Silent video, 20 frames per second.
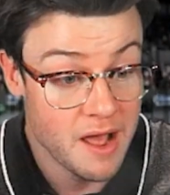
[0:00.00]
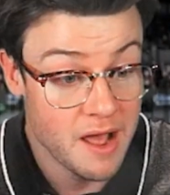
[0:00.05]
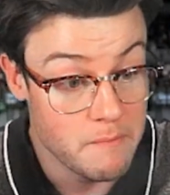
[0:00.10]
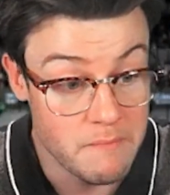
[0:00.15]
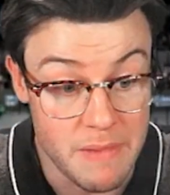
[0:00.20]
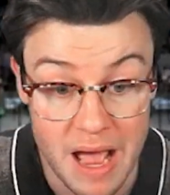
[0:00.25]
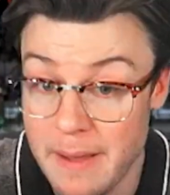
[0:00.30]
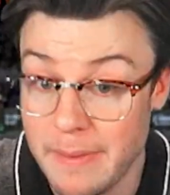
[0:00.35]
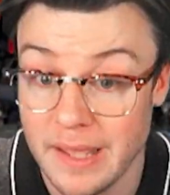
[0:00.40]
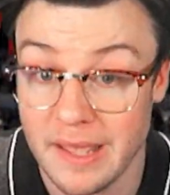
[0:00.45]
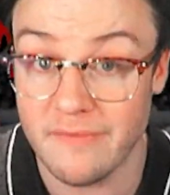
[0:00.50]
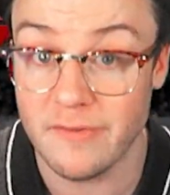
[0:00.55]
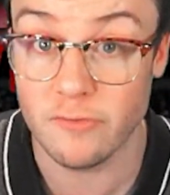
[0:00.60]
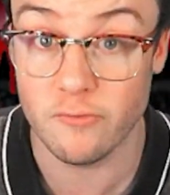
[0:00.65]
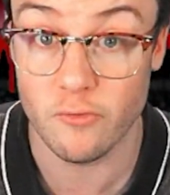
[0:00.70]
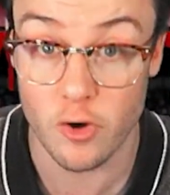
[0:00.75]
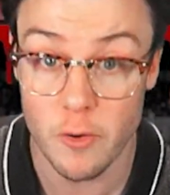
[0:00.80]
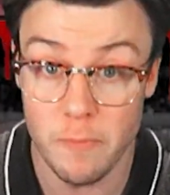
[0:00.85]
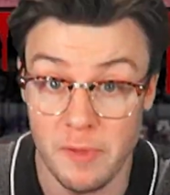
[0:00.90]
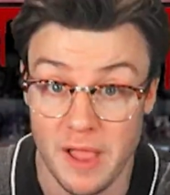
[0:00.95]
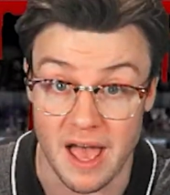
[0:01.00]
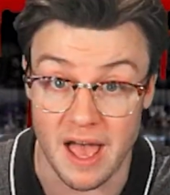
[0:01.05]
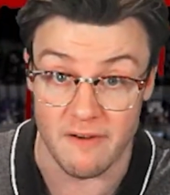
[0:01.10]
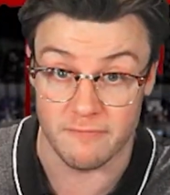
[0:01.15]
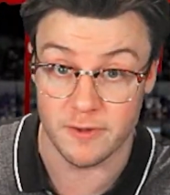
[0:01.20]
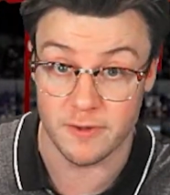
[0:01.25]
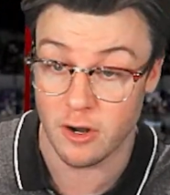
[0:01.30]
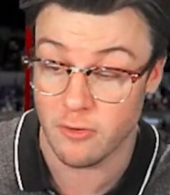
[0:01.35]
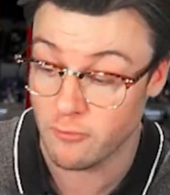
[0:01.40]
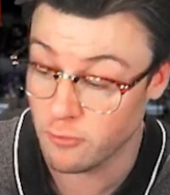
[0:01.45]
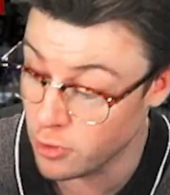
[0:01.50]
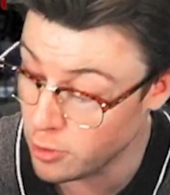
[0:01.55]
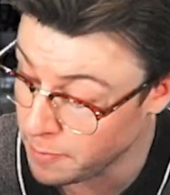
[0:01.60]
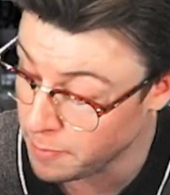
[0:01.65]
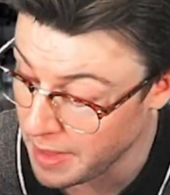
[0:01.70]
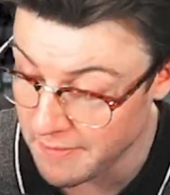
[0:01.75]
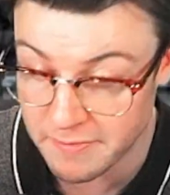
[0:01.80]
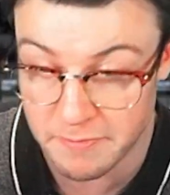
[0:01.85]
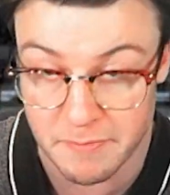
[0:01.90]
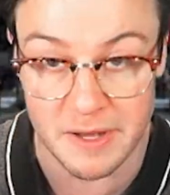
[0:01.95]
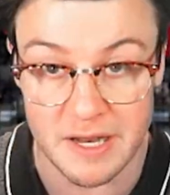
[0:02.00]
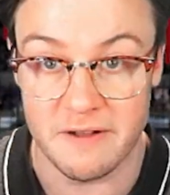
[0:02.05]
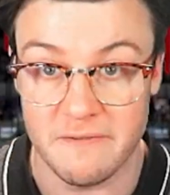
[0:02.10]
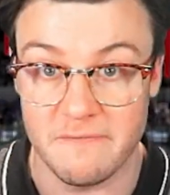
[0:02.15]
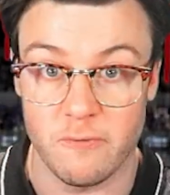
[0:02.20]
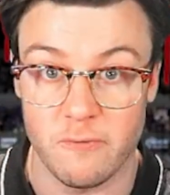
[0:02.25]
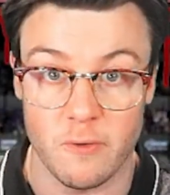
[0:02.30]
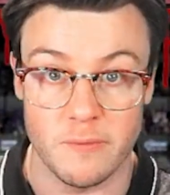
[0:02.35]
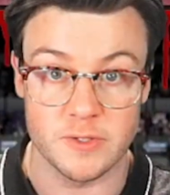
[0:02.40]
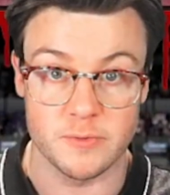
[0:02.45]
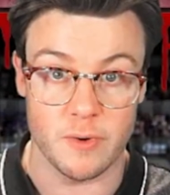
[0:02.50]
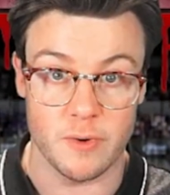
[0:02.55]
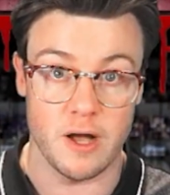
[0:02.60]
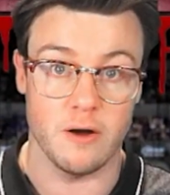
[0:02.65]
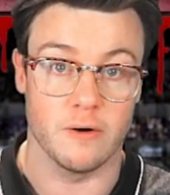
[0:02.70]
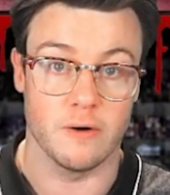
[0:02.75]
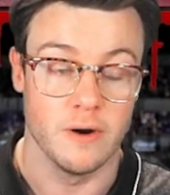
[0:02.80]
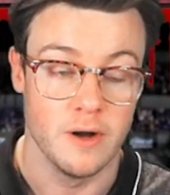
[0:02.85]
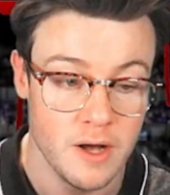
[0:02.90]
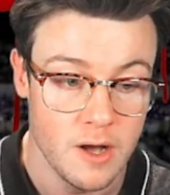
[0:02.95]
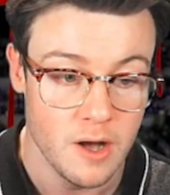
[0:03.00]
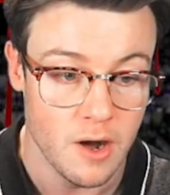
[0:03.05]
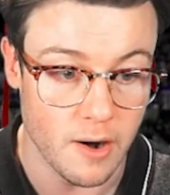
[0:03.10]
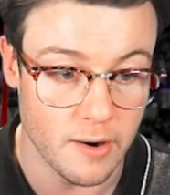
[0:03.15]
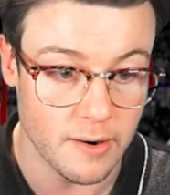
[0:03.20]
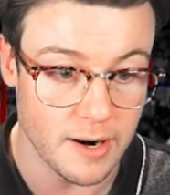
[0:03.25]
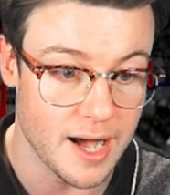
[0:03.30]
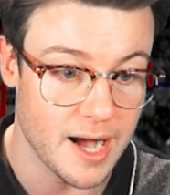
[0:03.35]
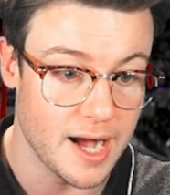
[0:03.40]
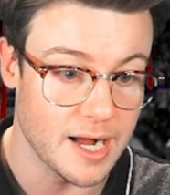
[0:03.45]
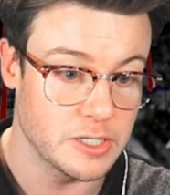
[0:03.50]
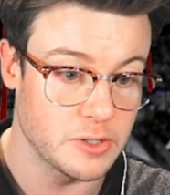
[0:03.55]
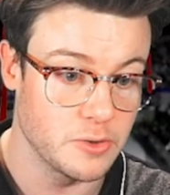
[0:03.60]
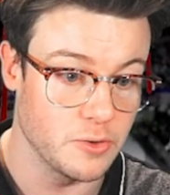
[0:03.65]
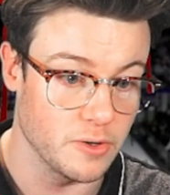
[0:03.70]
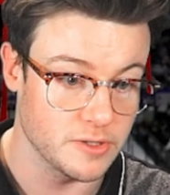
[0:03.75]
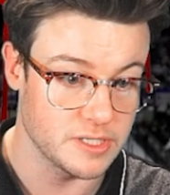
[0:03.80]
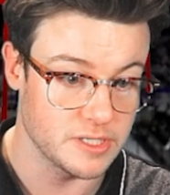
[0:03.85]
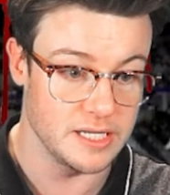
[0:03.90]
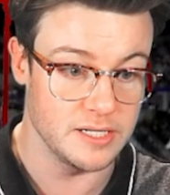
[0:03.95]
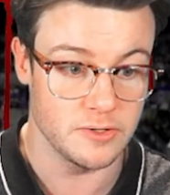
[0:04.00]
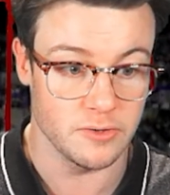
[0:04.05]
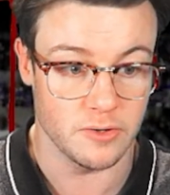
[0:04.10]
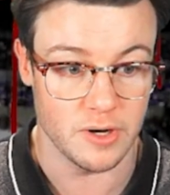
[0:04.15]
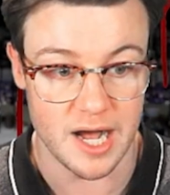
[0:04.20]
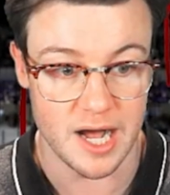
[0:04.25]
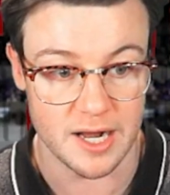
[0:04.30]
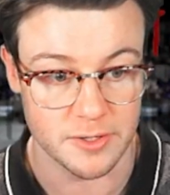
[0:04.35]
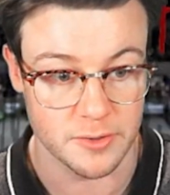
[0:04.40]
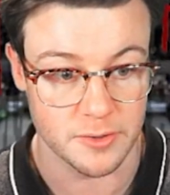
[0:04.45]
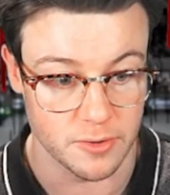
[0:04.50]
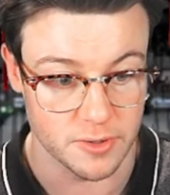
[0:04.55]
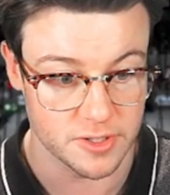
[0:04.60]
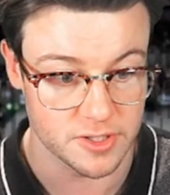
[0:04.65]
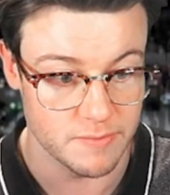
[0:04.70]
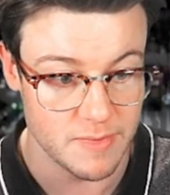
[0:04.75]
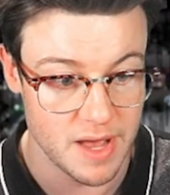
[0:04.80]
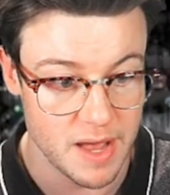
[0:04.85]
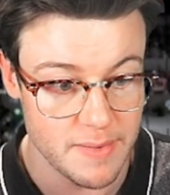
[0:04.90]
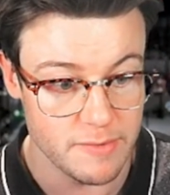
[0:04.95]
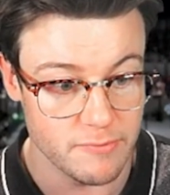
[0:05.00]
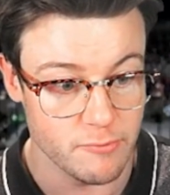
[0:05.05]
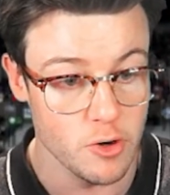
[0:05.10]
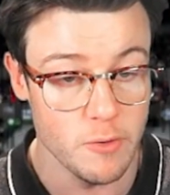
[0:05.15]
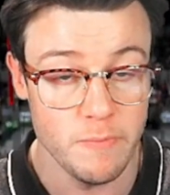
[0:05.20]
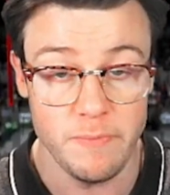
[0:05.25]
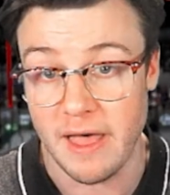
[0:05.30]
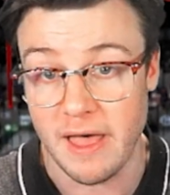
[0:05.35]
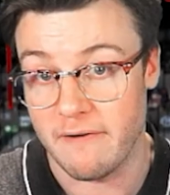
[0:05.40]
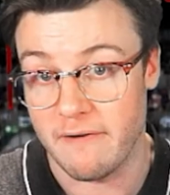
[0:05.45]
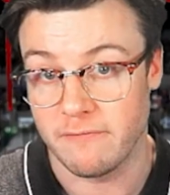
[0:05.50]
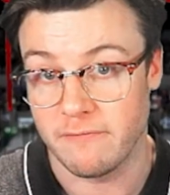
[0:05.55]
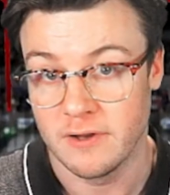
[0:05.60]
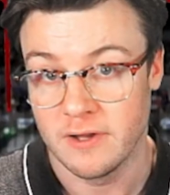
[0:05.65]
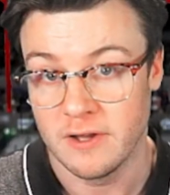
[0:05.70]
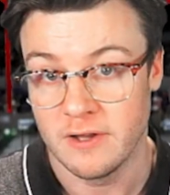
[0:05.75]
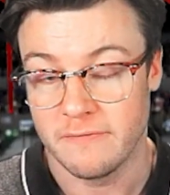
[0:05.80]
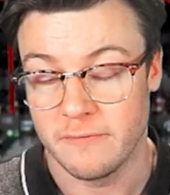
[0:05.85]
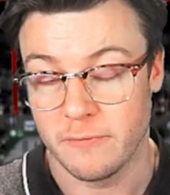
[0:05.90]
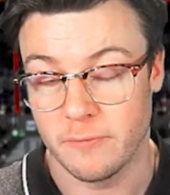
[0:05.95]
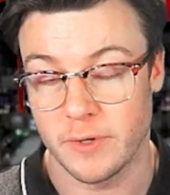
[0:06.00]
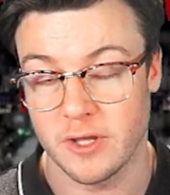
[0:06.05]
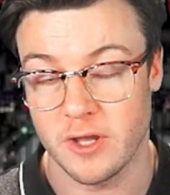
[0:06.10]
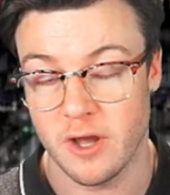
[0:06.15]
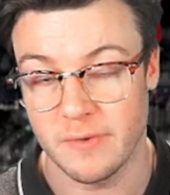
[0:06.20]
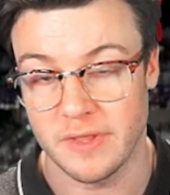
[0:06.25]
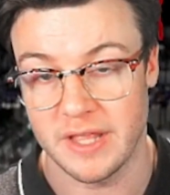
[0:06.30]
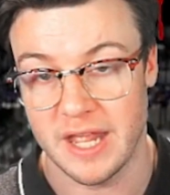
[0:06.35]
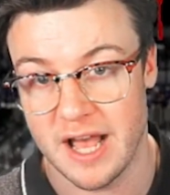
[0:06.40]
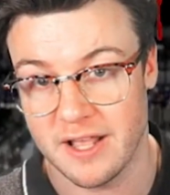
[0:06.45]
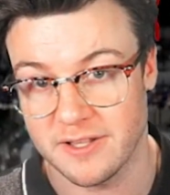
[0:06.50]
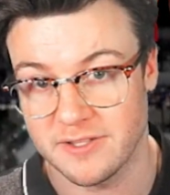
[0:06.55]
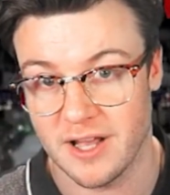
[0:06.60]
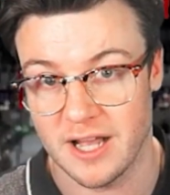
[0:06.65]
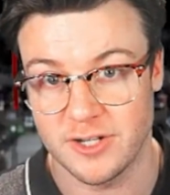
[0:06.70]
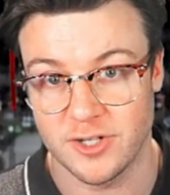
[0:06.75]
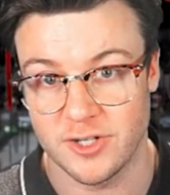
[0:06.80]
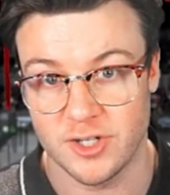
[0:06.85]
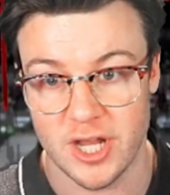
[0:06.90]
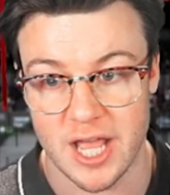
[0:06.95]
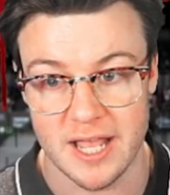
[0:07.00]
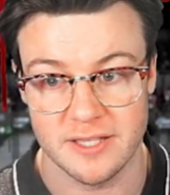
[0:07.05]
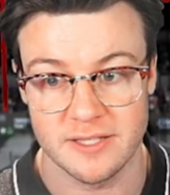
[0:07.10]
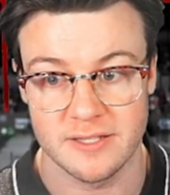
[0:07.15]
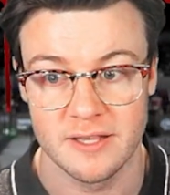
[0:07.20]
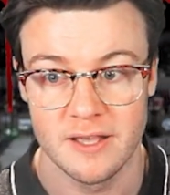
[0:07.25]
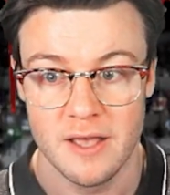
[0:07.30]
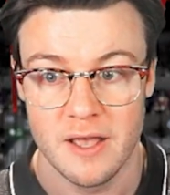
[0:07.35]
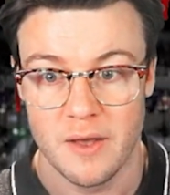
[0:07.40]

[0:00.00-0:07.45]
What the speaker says: Maybe even Rublev. You know, Rublev's been in form as well on hard courts, indoor hard courts. So maybe Rublev, if you want to go with an outside chance.